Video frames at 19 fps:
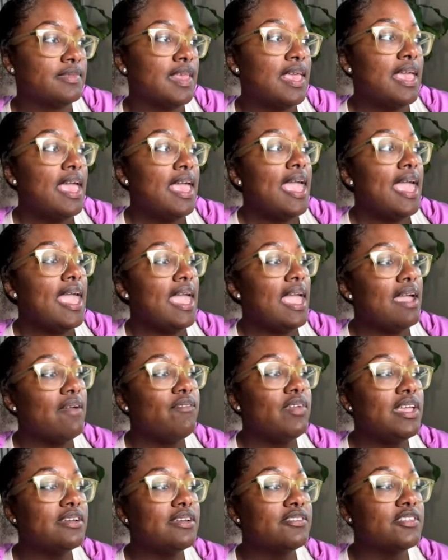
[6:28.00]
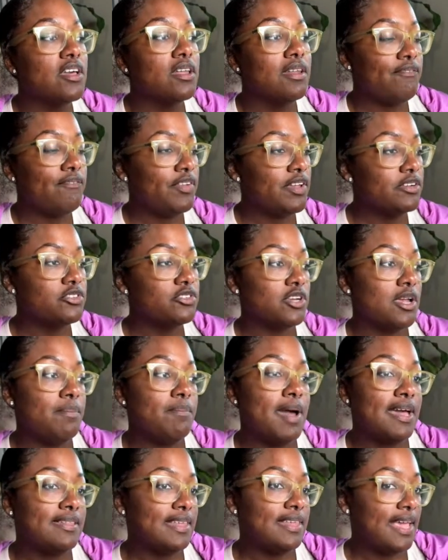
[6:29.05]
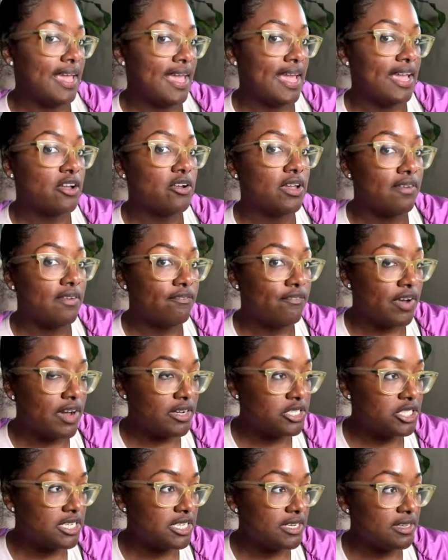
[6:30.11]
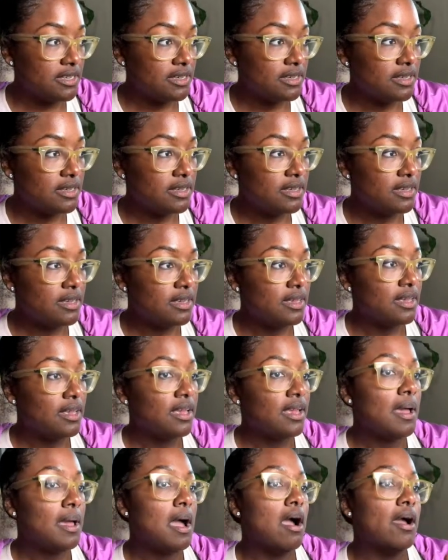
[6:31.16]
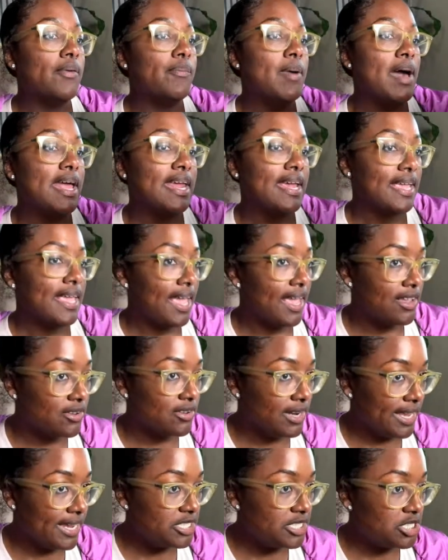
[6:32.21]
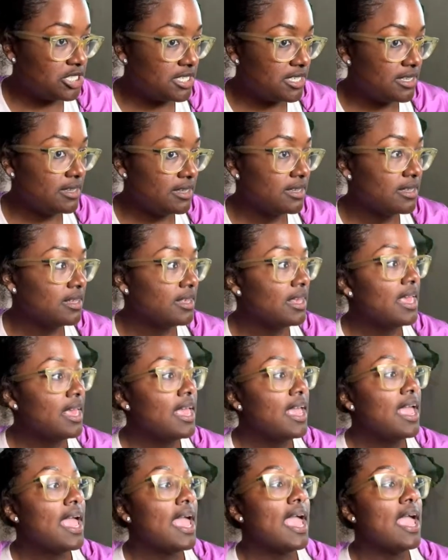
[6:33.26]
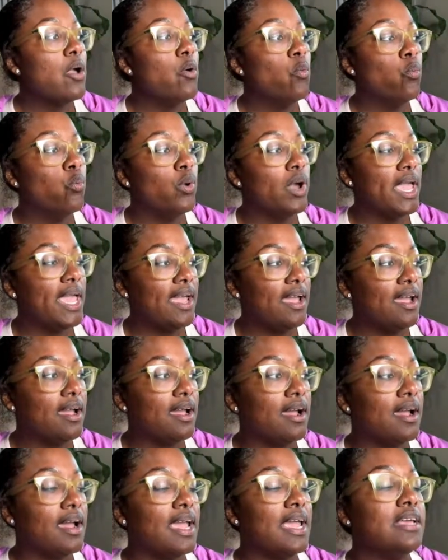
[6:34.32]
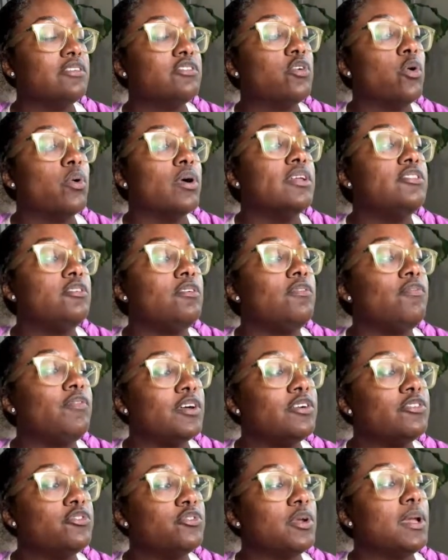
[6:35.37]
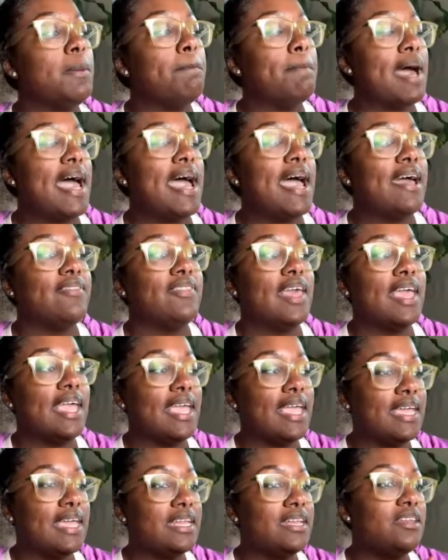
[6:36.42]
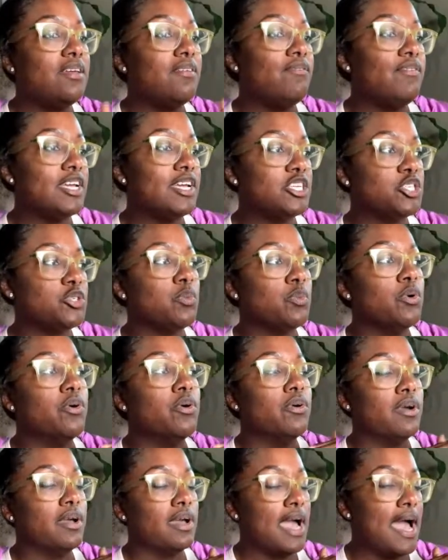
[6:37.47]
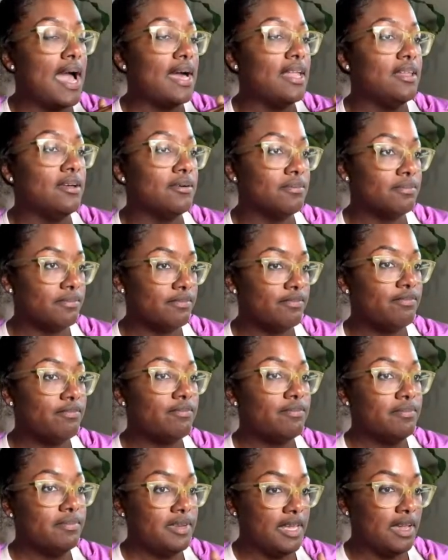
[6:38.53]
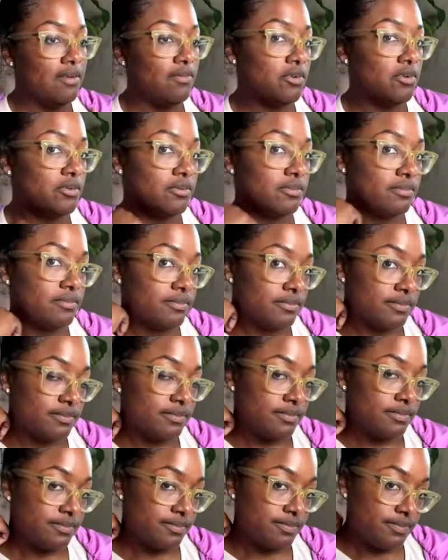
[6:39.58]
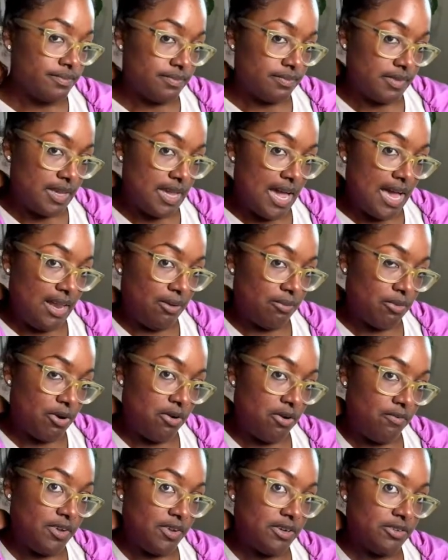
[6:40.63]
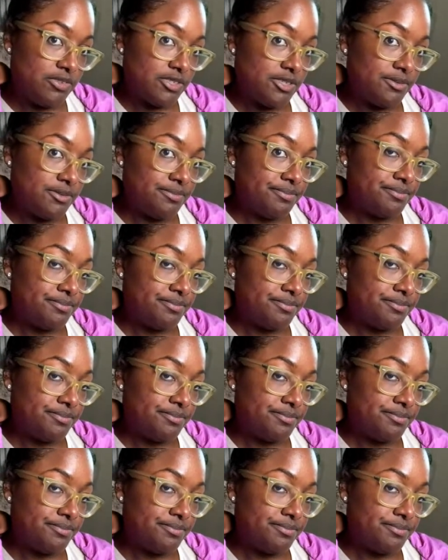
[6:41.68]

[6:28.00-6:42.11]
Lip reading: Having is going to filter it by the aggregate function or by the calculation, and where is going to filter it by the individual column level, column row filter.